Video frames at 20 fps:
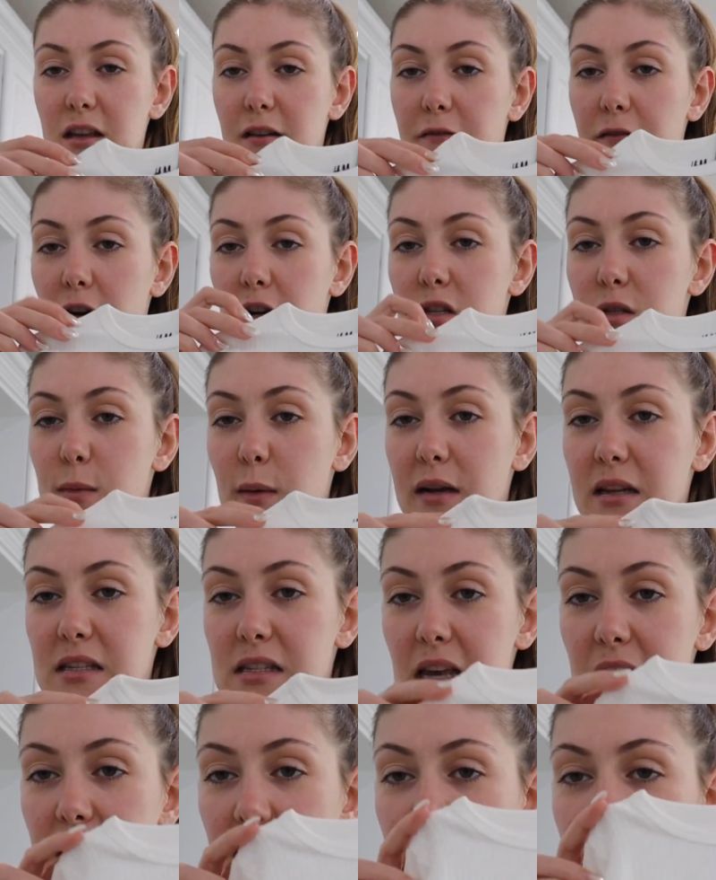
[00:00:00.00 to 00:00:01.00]
The first one
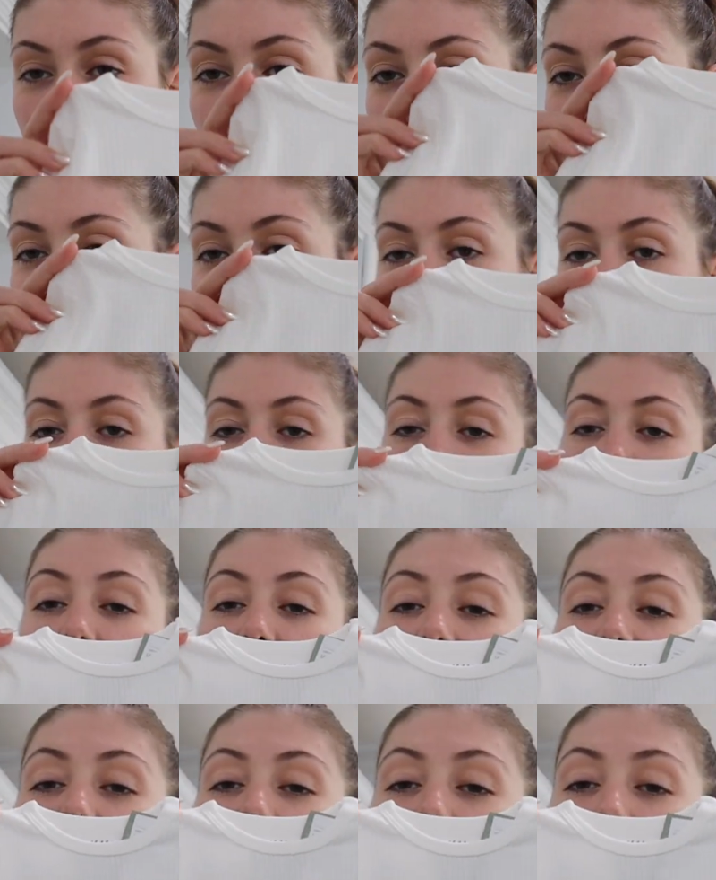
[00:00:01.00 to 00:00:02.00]
is like this white
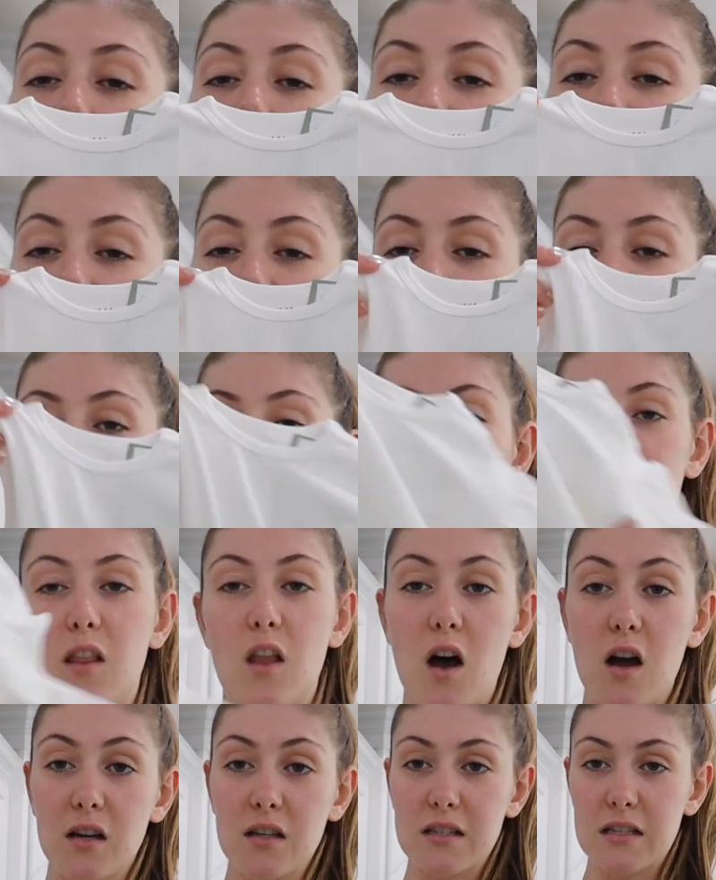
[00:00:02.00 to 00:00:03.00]
color and it's a
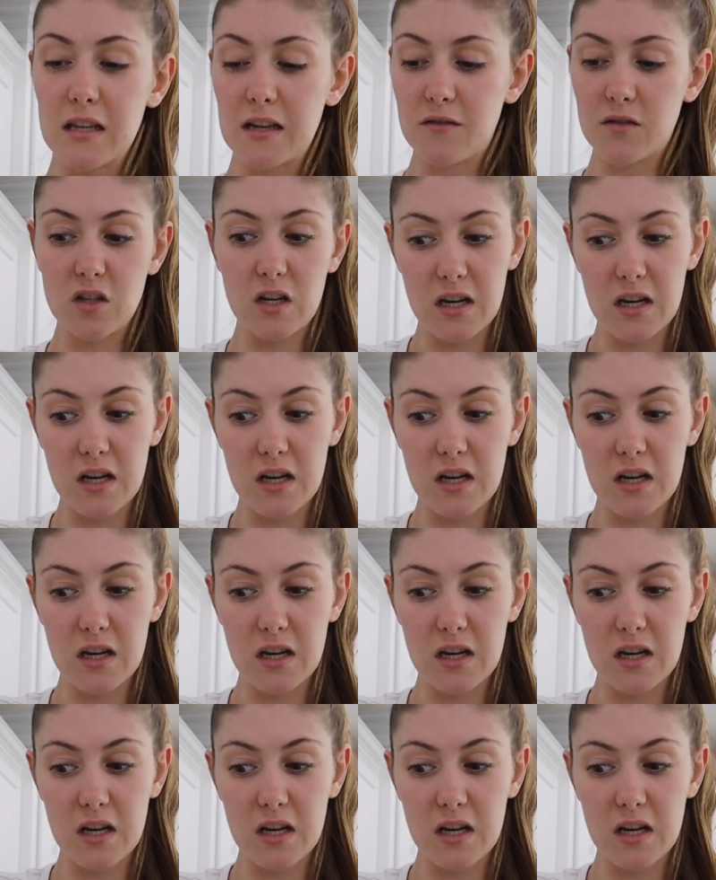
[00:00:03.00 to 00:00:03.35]
long sleeve.